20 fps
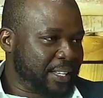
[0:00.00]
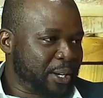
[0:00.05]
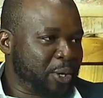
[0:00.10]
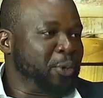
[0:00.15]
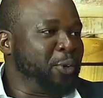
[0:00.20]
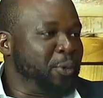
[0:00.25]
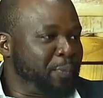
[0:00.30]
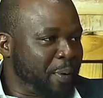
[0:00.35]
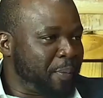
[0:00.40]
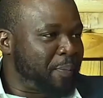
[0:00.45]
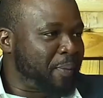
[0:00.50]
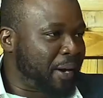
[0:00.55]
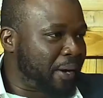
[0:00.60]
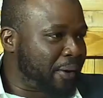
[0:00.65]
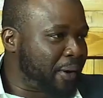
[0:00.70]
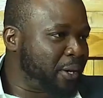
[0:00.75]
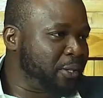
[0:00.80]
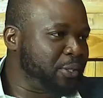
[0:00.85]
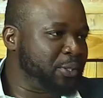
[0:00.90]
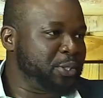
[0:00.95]
the good people
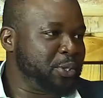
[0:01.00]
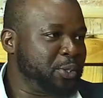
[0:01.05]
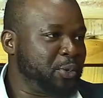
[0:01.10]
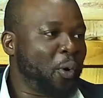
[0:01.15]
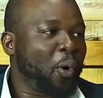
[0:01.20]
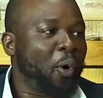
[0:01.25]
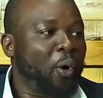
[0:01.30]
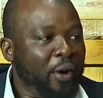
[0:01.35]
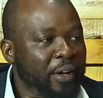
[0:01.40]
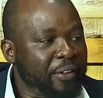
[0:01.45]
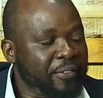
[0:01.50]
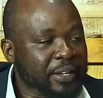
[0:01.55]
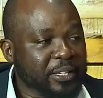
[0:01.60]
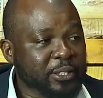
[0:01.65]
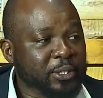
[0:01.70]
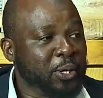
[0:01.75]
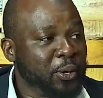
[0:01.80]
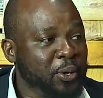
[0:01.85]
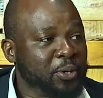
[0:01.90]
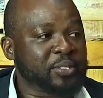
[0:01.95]
around you, or
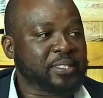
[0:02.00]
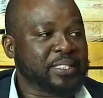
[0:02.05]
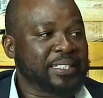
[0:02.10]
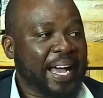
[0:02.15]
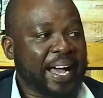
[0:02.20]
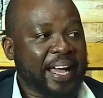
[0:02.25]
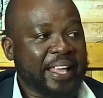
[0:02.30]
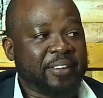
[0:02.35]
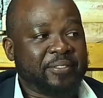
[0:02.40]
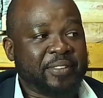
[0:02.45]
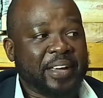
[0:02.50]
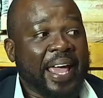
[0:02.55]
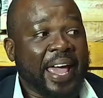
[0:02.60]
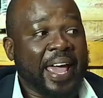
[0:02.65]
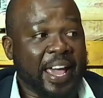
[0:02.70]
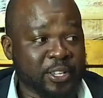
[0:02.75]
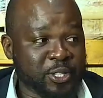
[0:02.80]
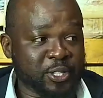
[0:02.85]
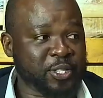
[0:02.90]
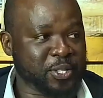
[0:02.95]
even those that even
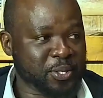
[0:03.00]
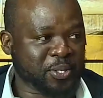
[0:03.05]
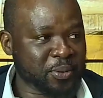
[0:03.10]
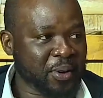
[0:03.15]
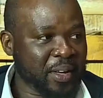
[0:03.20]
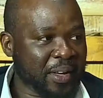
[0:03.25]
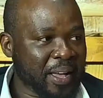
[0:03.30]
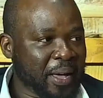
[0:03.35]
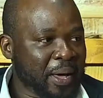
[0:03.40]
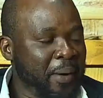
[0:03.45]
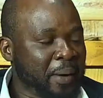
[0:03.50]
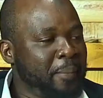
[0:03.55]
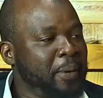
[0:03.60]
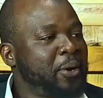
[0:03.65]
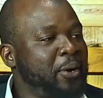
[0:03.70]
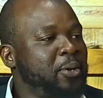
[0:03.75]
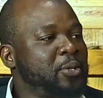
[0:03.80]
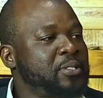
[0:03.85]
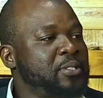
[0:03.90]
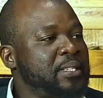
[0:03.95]
hate you,
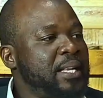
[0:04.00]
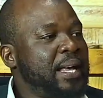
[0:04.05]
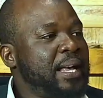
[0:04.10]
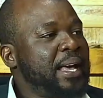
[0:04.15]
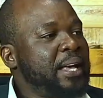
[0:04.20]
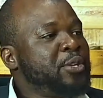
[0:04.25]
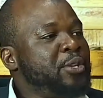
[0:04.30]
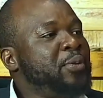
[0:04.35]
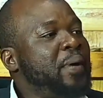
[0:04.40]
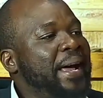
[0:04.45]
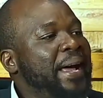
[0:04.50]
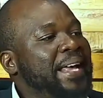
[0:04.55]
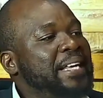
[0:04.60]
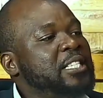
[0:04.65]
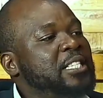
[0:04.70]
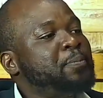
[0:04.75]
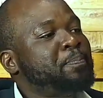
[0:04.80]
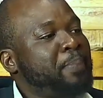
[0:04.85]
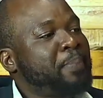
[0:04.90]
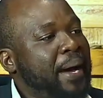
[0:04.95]
because you are
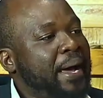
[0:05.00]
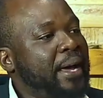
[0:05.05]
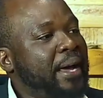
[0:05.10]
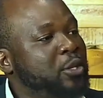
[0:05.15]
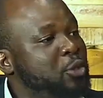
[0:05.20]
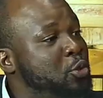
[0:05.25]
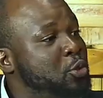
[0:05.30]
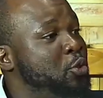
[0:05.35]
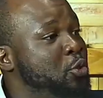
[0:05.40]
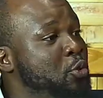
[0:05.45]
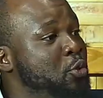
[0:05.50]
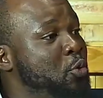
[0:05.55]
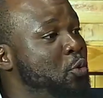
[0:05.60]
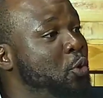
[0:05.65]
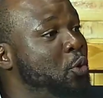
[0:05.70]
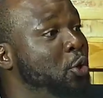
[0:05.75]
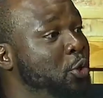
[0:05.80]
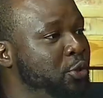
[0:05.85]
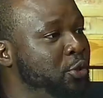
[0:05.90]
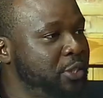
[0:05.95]
inspired to
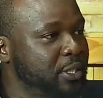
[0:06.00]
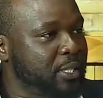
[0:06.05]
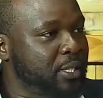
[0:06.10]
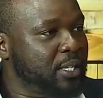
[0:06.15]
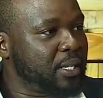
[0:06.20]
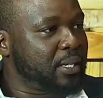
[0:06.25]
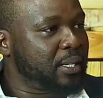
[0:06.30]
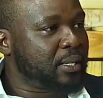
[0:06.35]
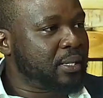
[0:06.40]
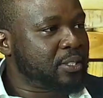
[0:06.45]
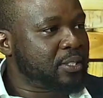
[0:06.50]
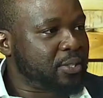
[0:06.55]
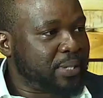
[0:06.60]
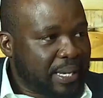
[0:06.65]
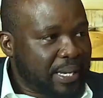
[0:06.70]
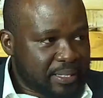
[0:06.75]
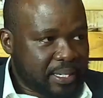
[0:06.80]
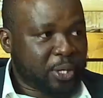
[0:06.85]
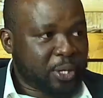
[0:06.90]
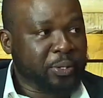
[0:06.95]
do good.
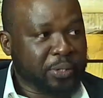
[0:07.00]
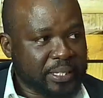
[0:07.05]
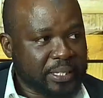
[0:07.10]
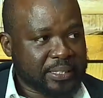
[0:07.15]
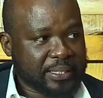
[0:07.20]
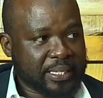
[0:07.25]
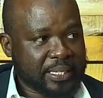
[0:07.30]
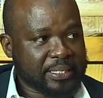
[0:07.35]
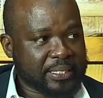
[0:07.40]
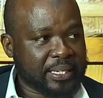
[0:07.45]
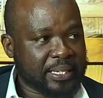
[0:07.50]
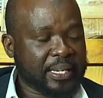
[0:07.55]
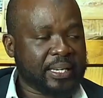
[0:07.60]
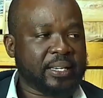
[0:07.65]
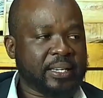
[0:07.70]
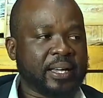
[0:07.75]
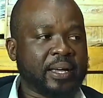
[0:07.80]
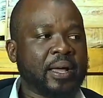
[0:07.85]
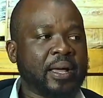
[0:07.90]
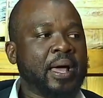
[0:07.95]
So that's the good intention
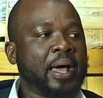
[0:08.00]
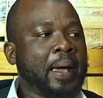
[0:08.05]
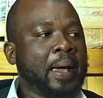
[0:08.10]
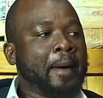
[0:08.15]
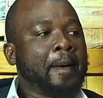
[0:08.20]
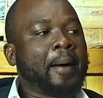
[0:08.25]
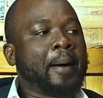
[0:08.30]
in here.